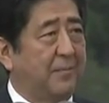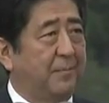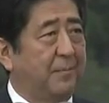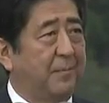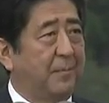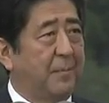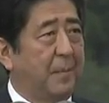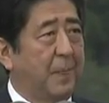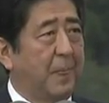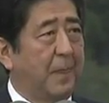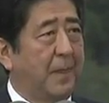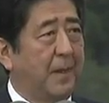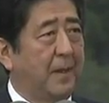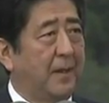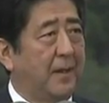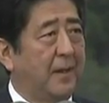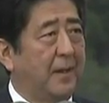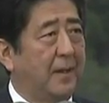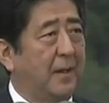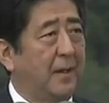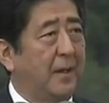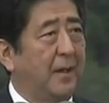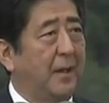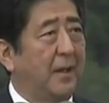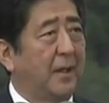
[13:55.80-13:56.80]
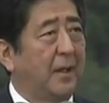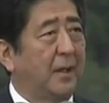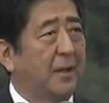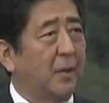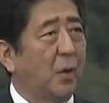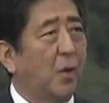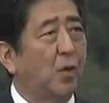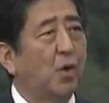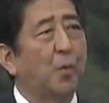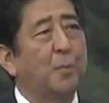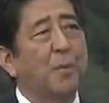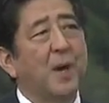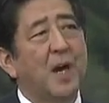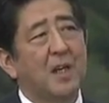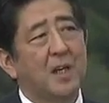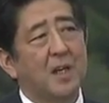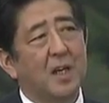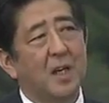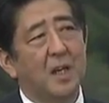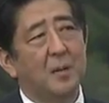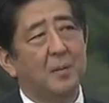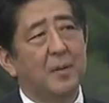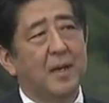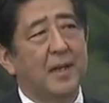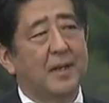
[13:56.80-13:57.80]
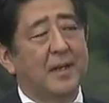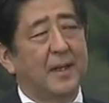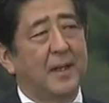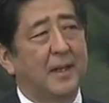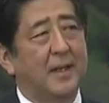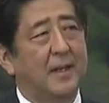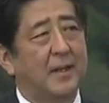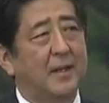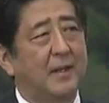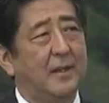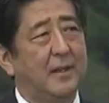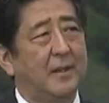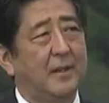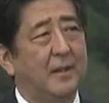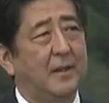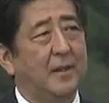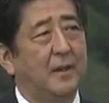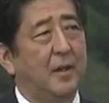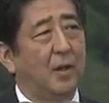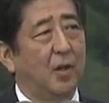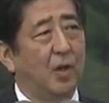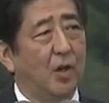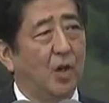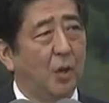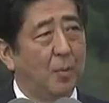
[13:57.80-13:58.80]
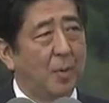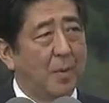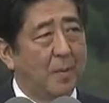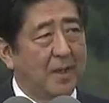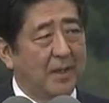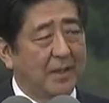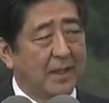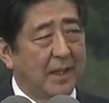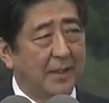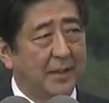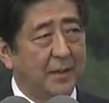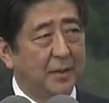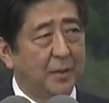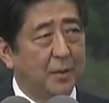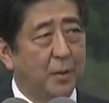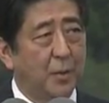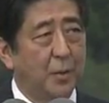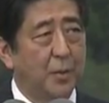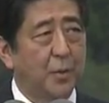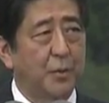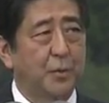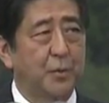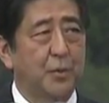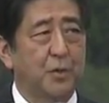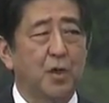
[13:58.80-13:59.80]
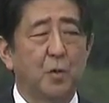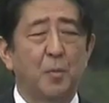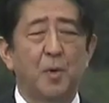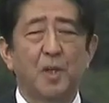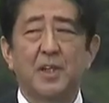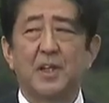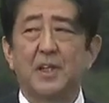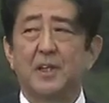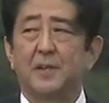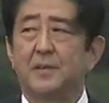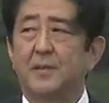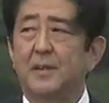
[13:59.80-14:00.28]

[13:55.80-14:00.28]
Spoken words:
What I want to appeal to the people of the world